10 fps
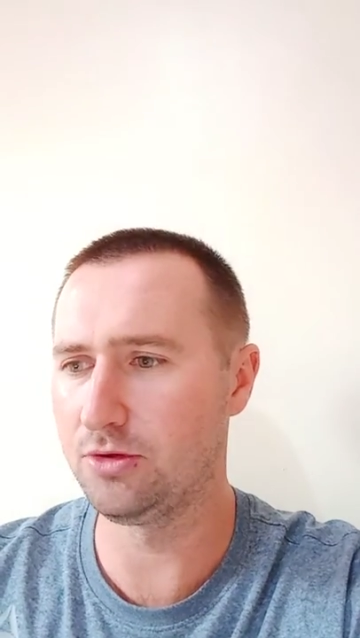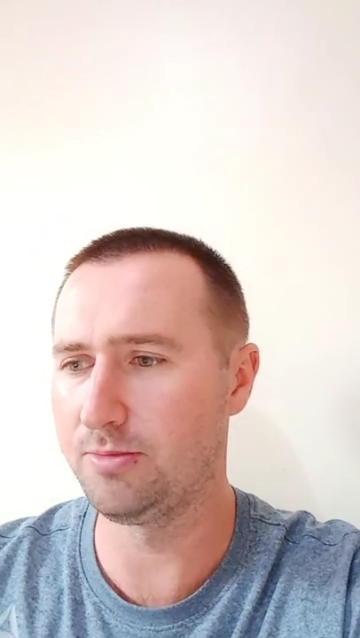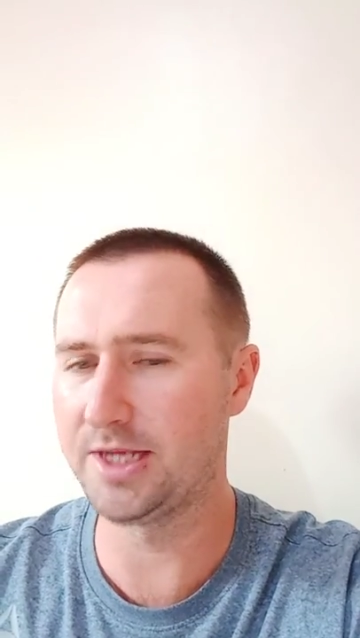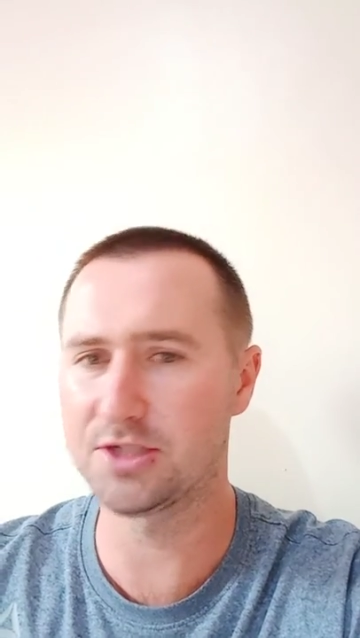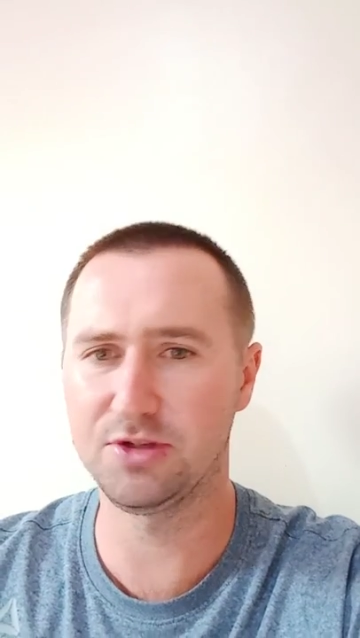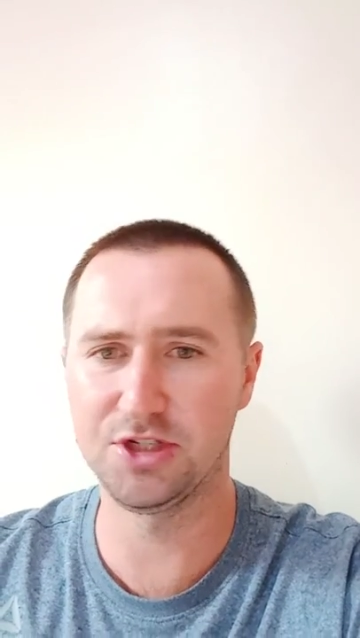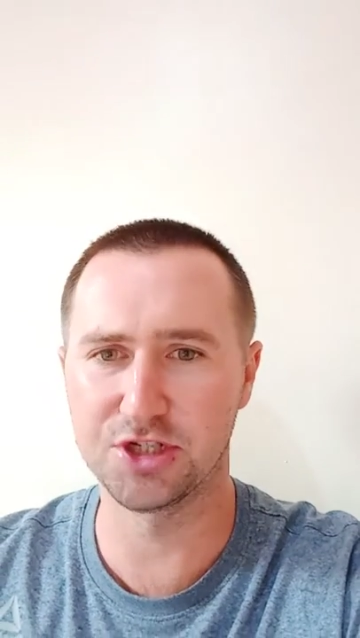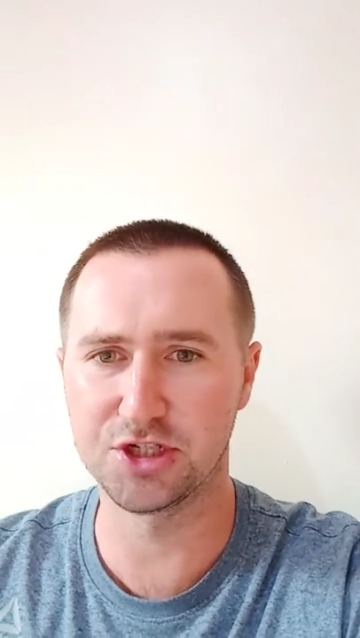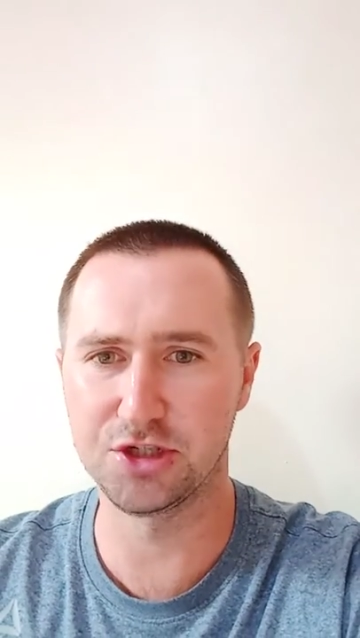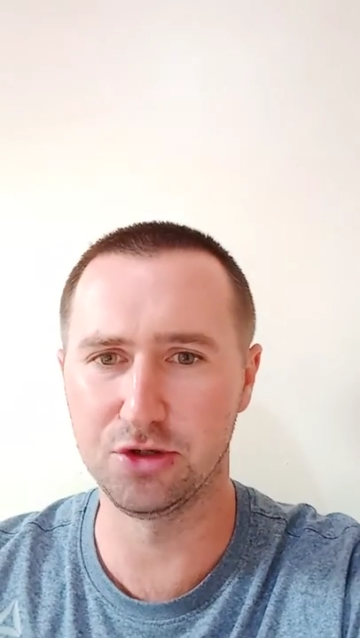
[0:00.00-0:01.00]
who basically
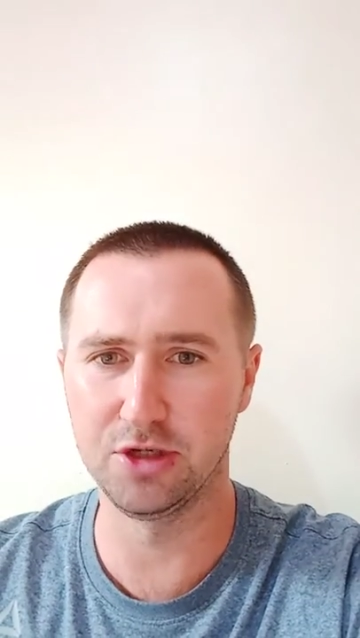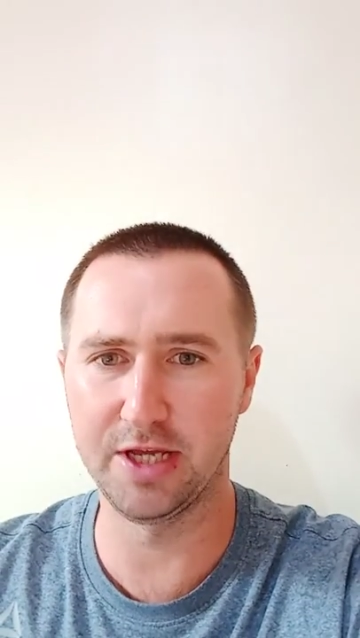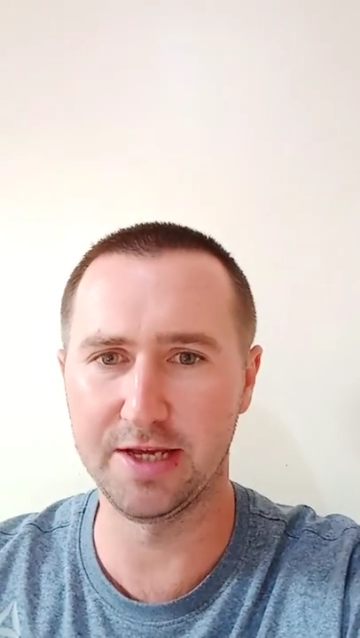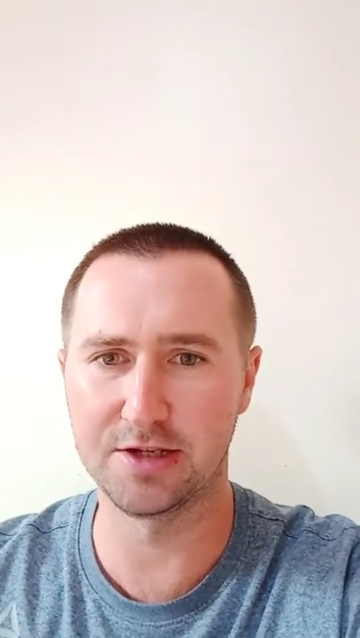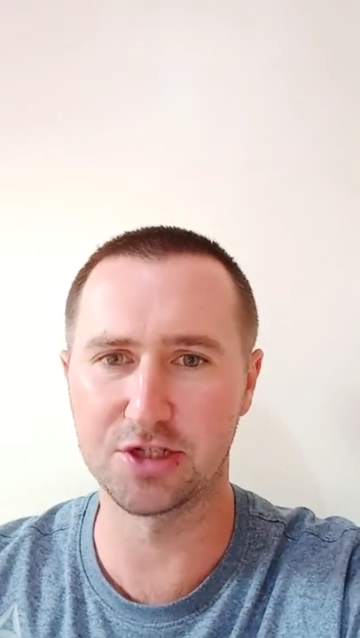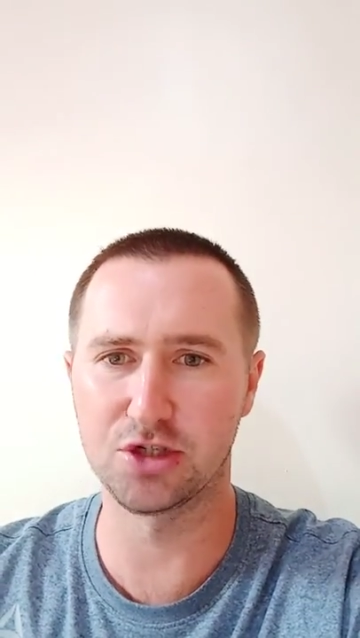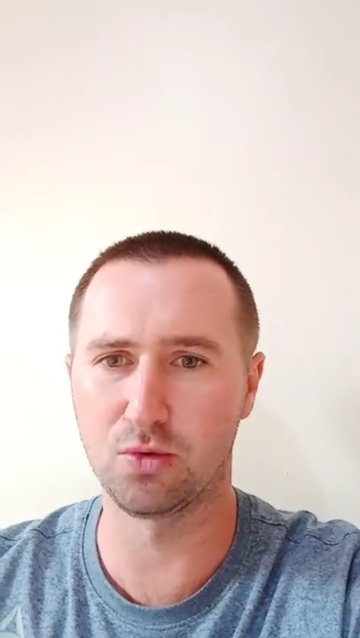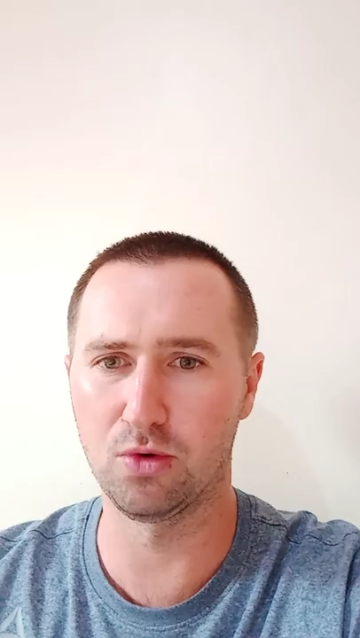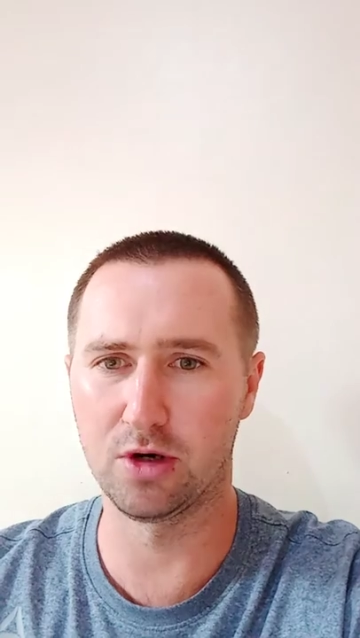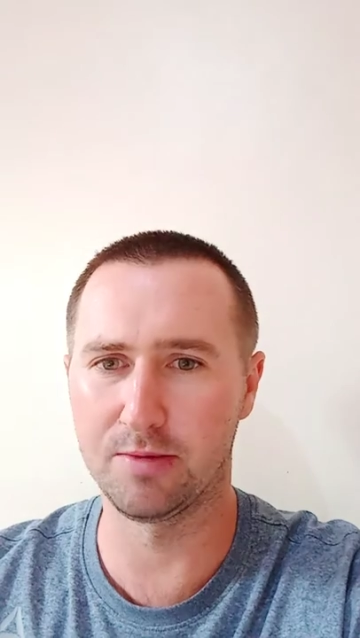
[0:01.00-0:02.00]
just stood in a
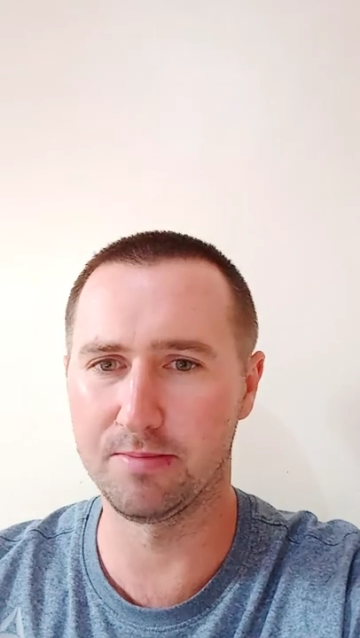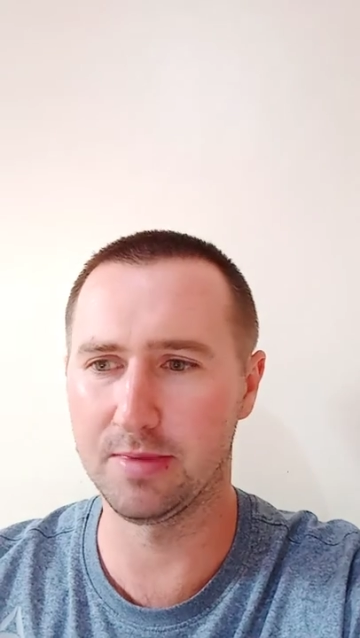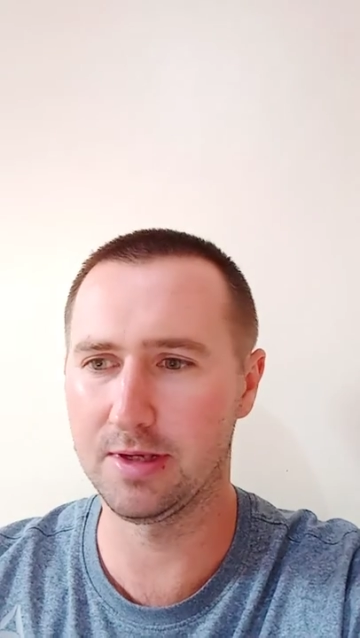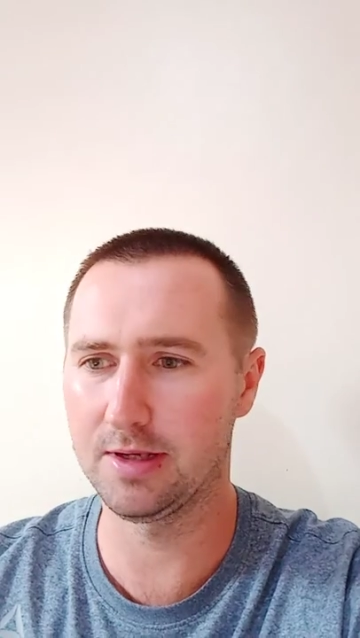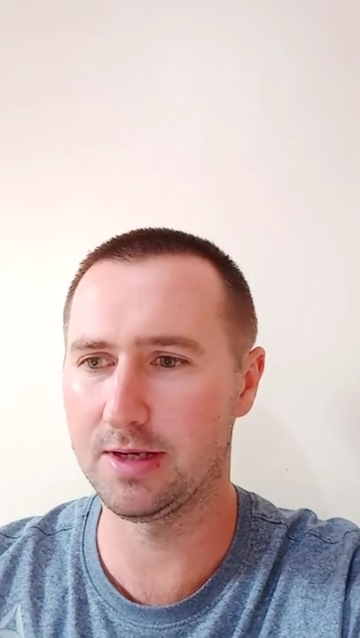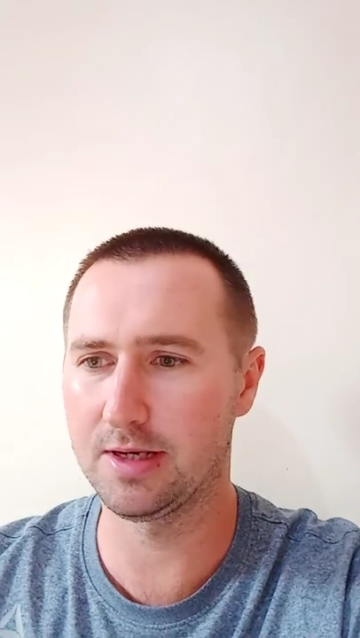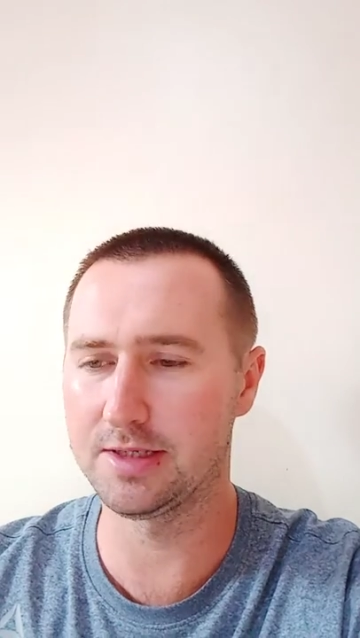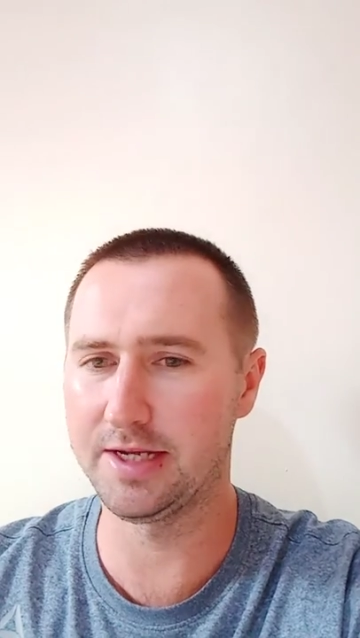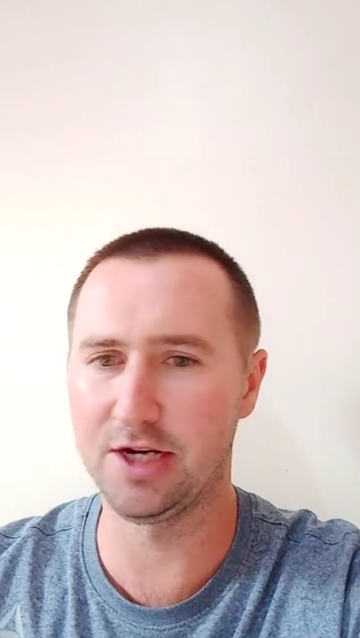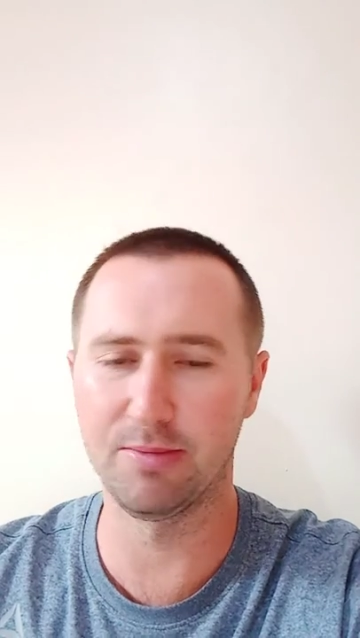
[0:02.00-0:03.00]
storm
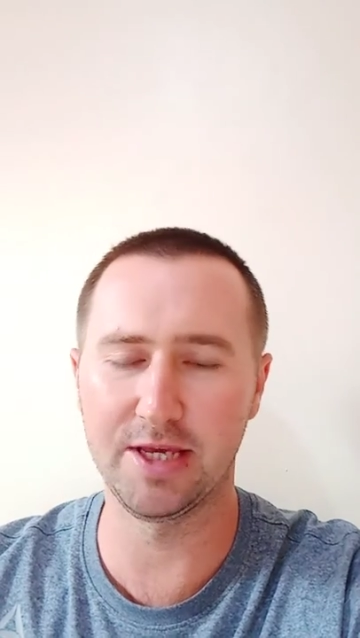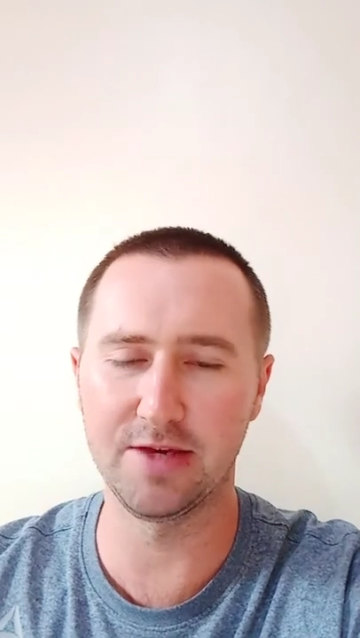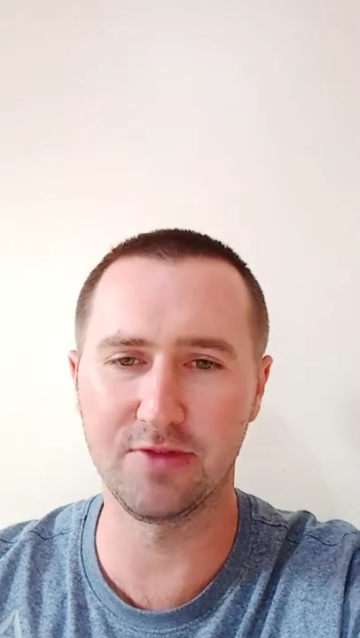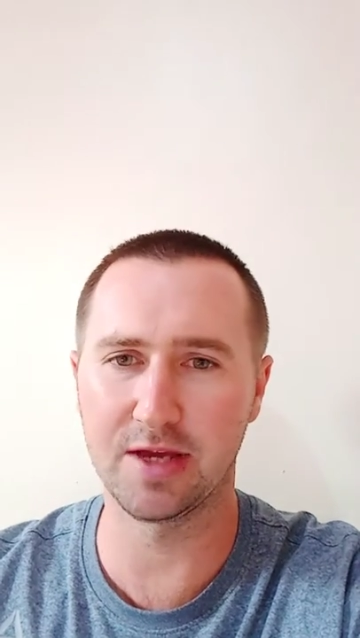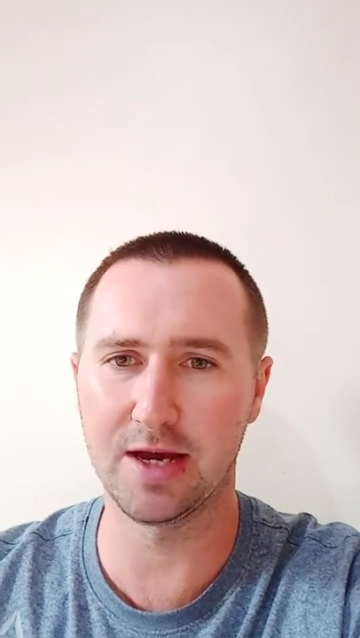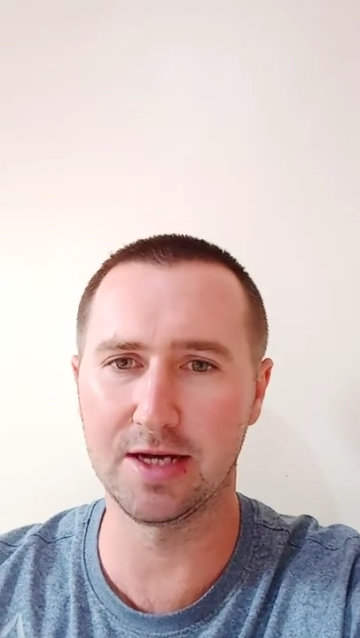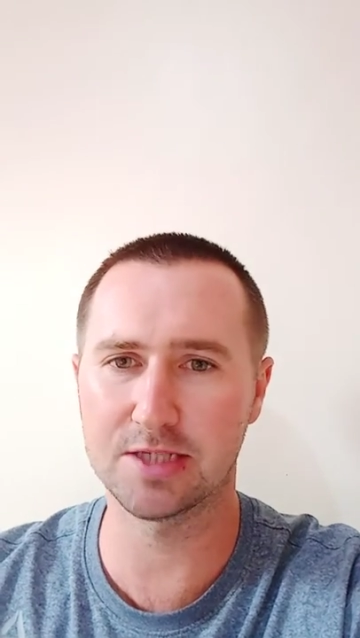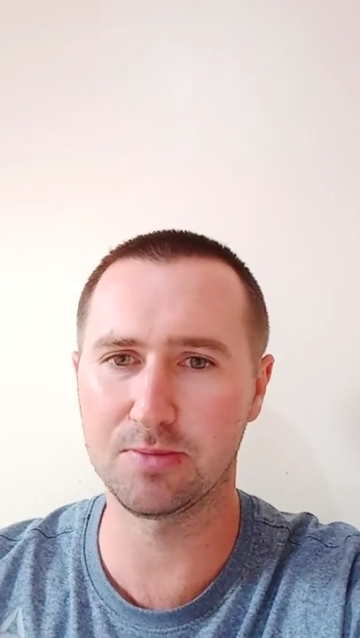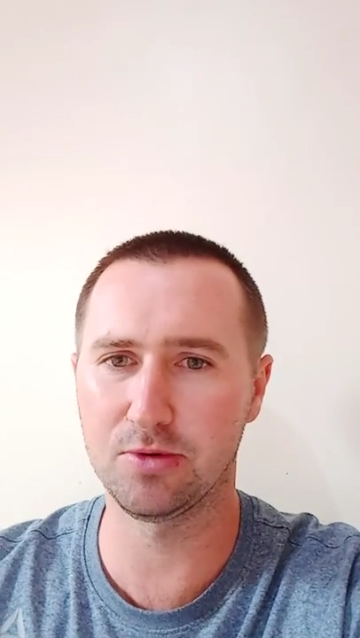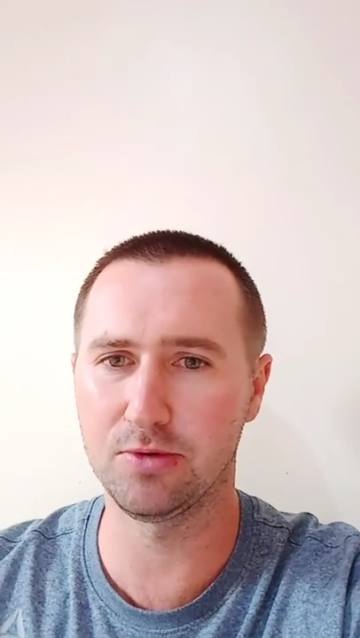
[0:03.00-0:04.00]
uh, to hear me give the
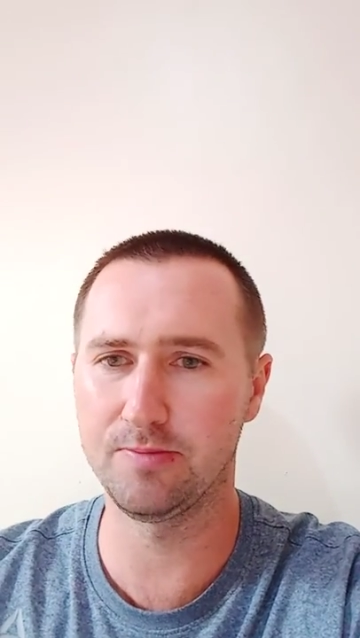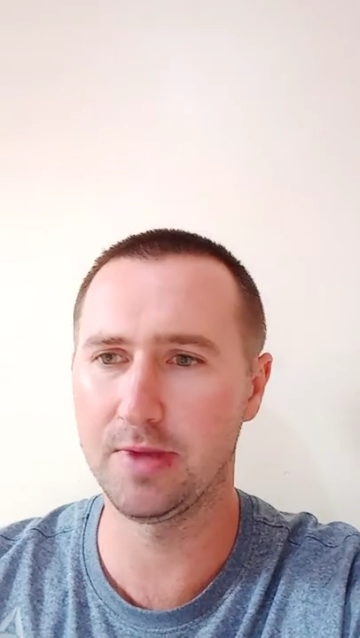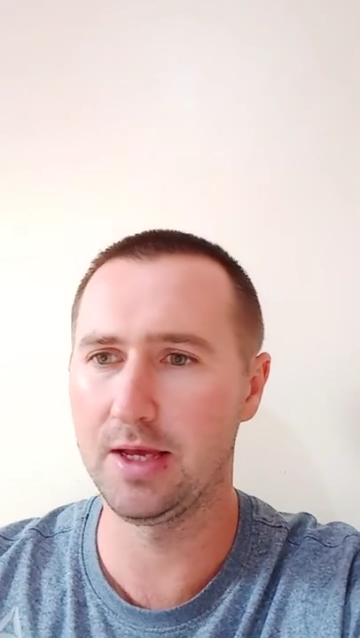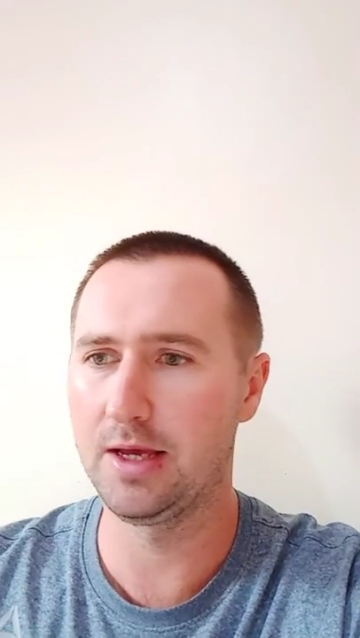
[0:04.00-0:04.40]
gospel